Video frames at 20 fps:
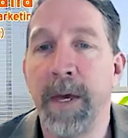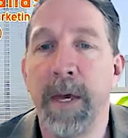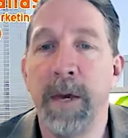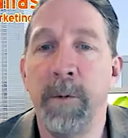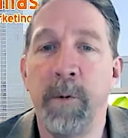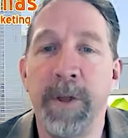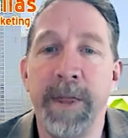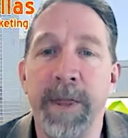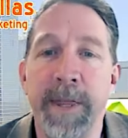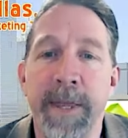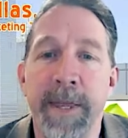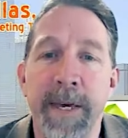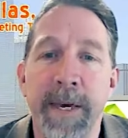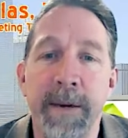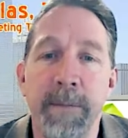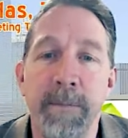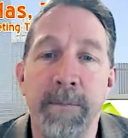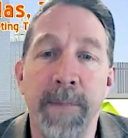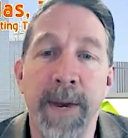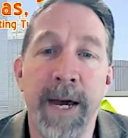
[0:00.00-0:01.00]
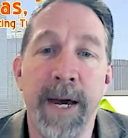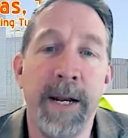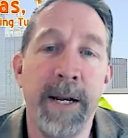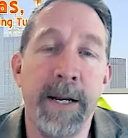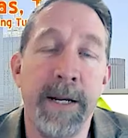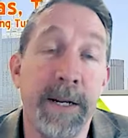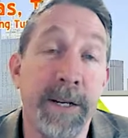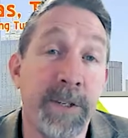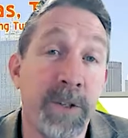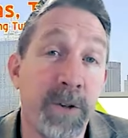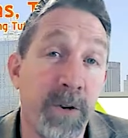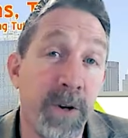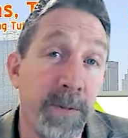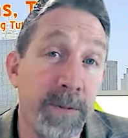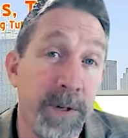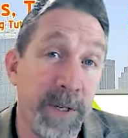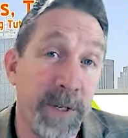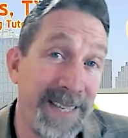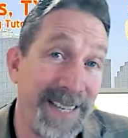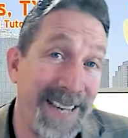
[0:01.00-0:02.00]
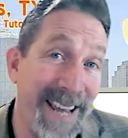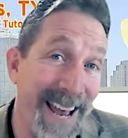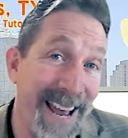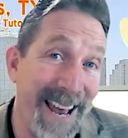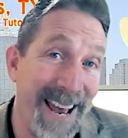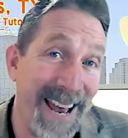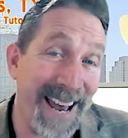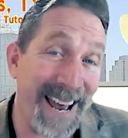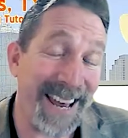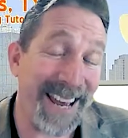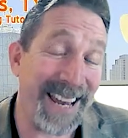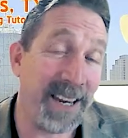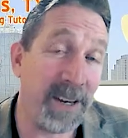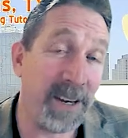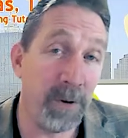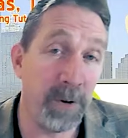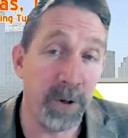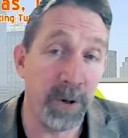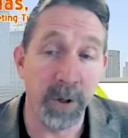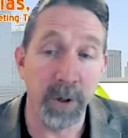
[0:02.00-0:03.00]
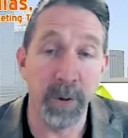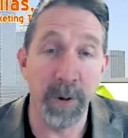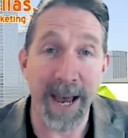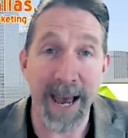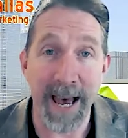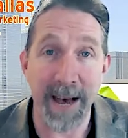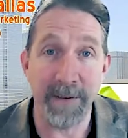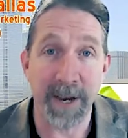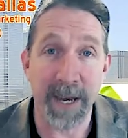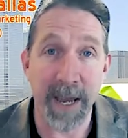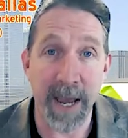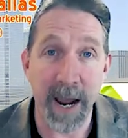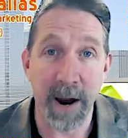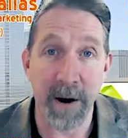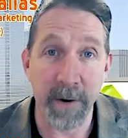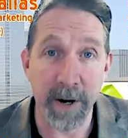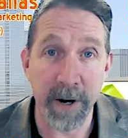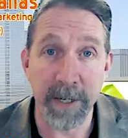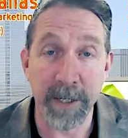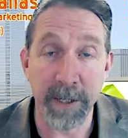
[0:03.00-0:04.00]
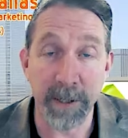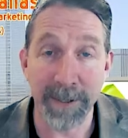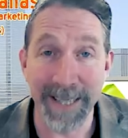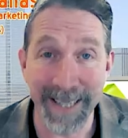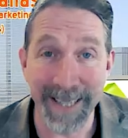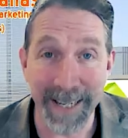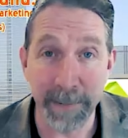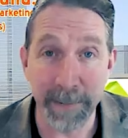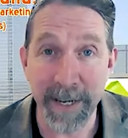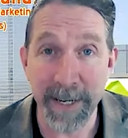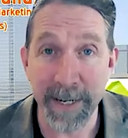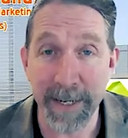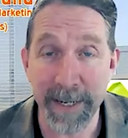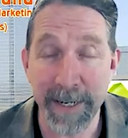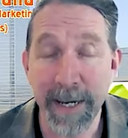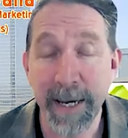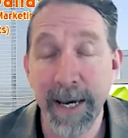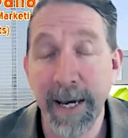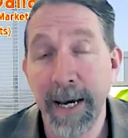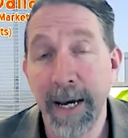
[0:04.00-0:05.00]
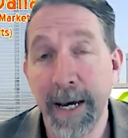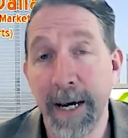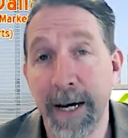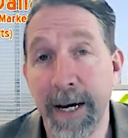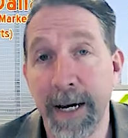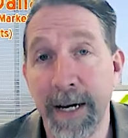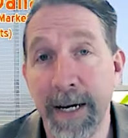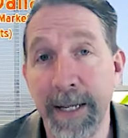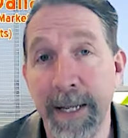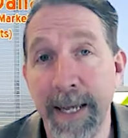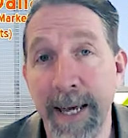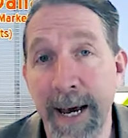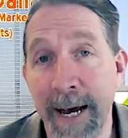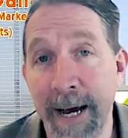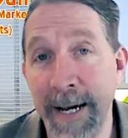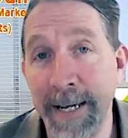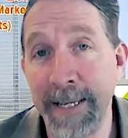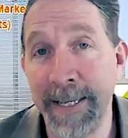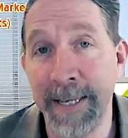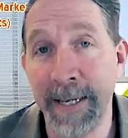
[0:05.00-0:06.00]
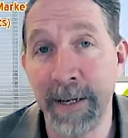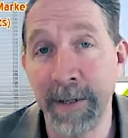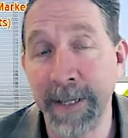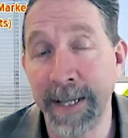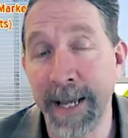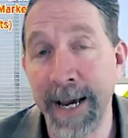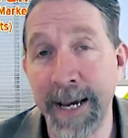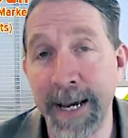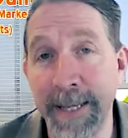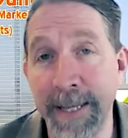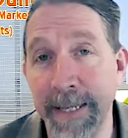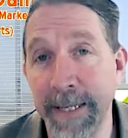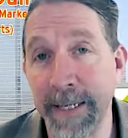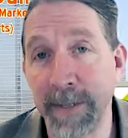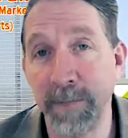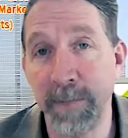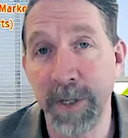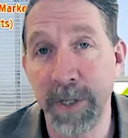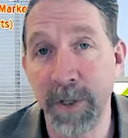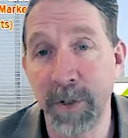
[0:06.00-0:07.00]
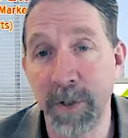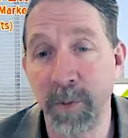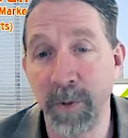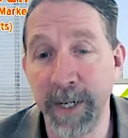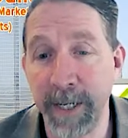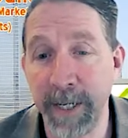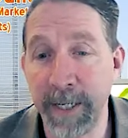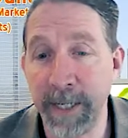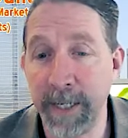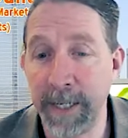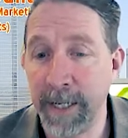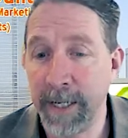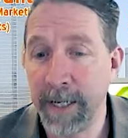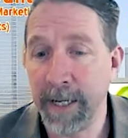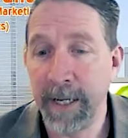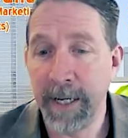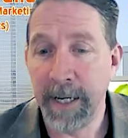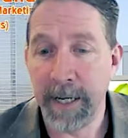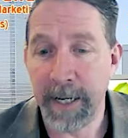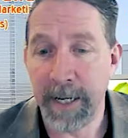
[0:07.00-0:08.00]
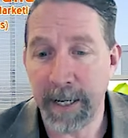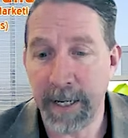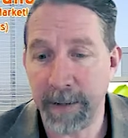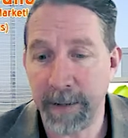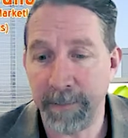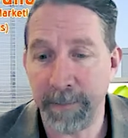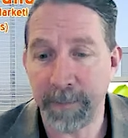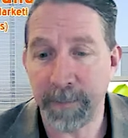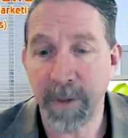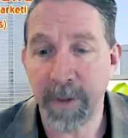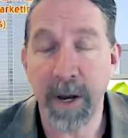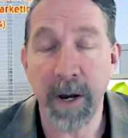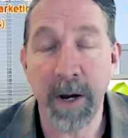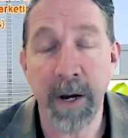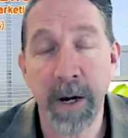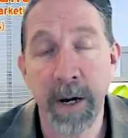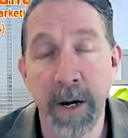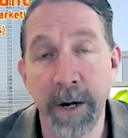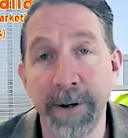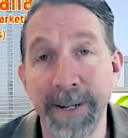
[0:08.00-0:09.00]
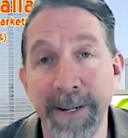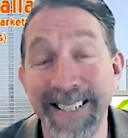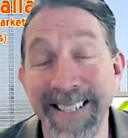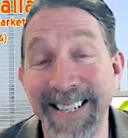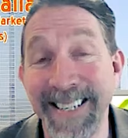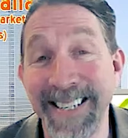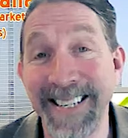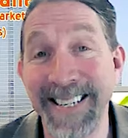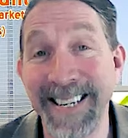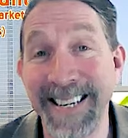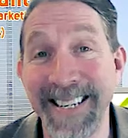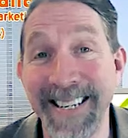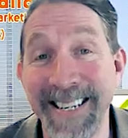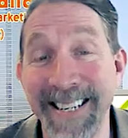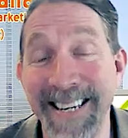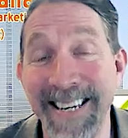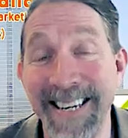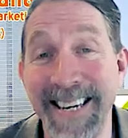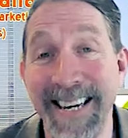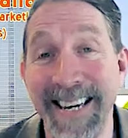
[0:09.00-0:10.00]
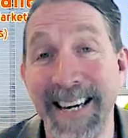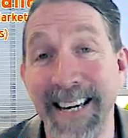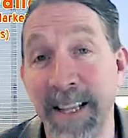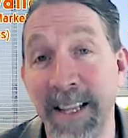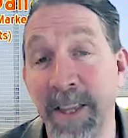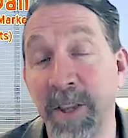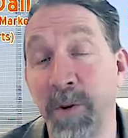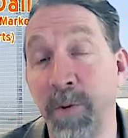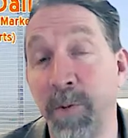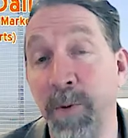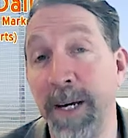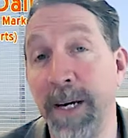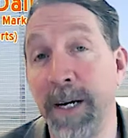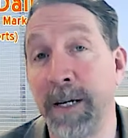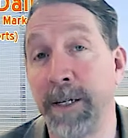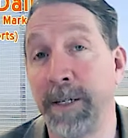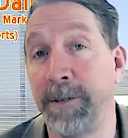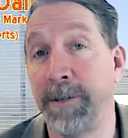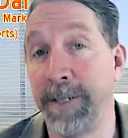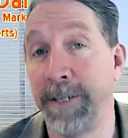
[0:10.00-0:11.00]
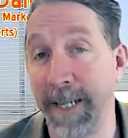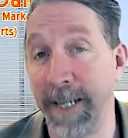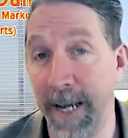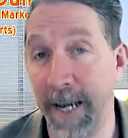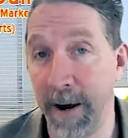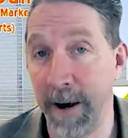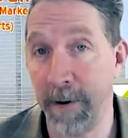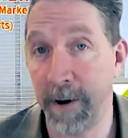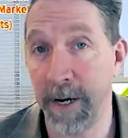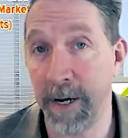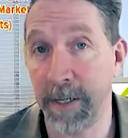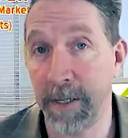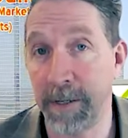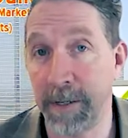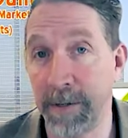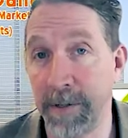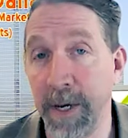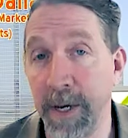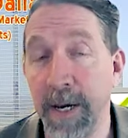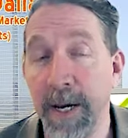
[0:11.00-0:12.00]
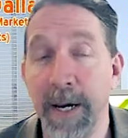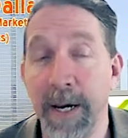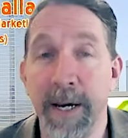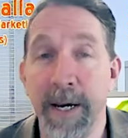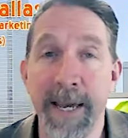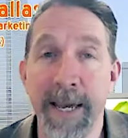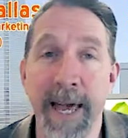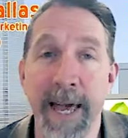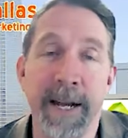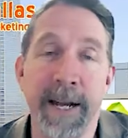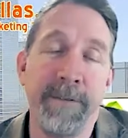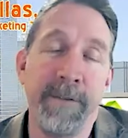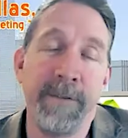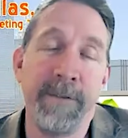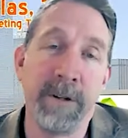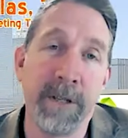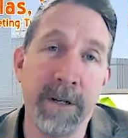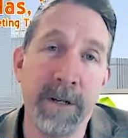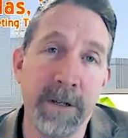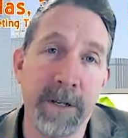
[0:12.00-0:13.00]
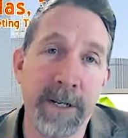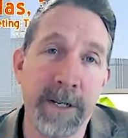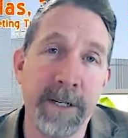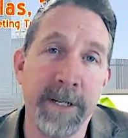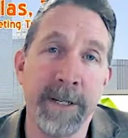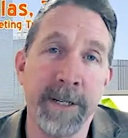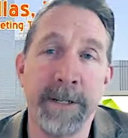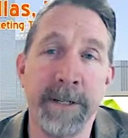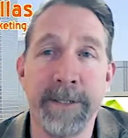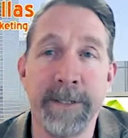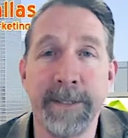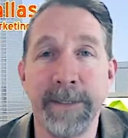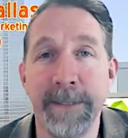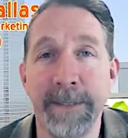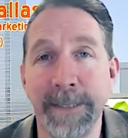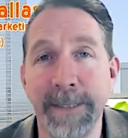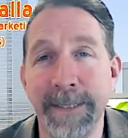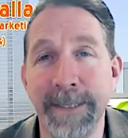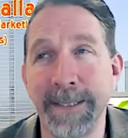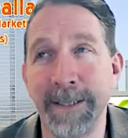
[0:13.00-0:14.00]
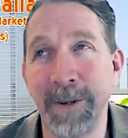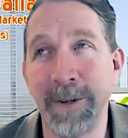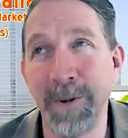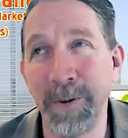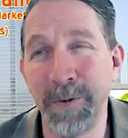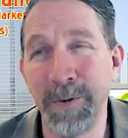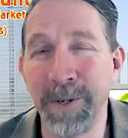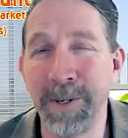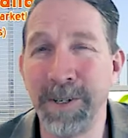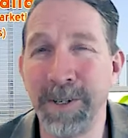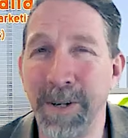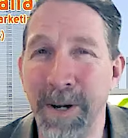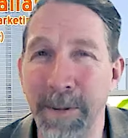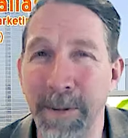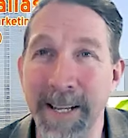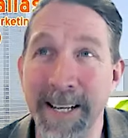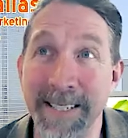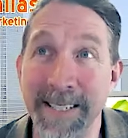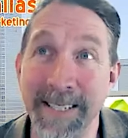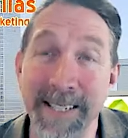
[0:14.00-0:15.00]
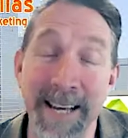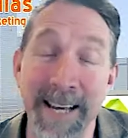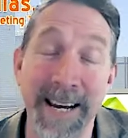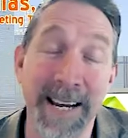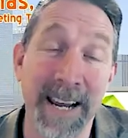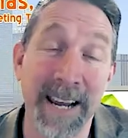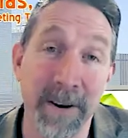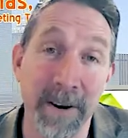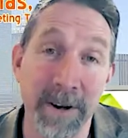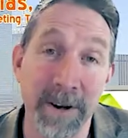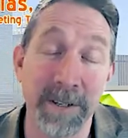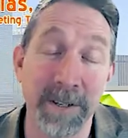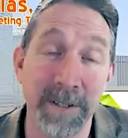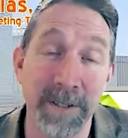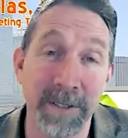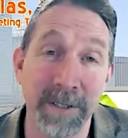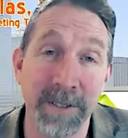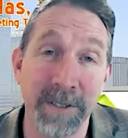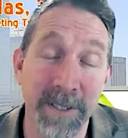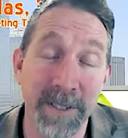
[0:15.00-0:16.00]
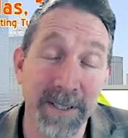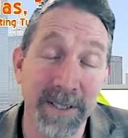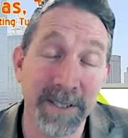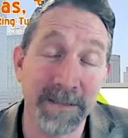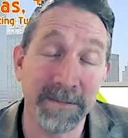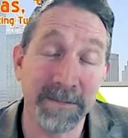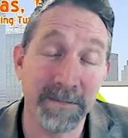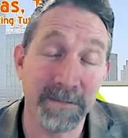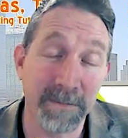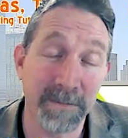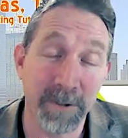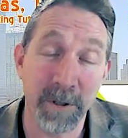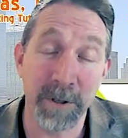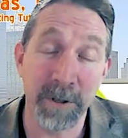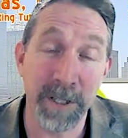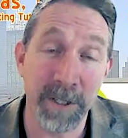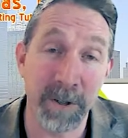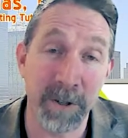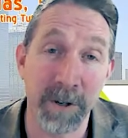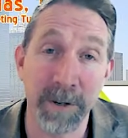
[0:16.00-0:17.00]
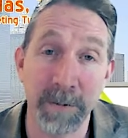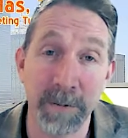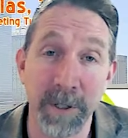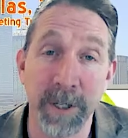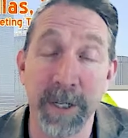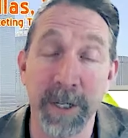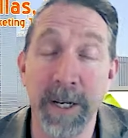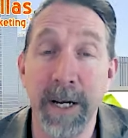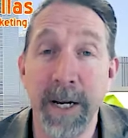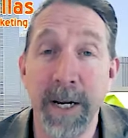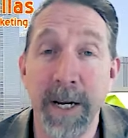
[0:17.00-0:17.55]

With the meta description tag, you do have a character limit. The ideal length is between 160 and 300 characters. Again, if you're a little under, a little over, that's a lot of characters for a description.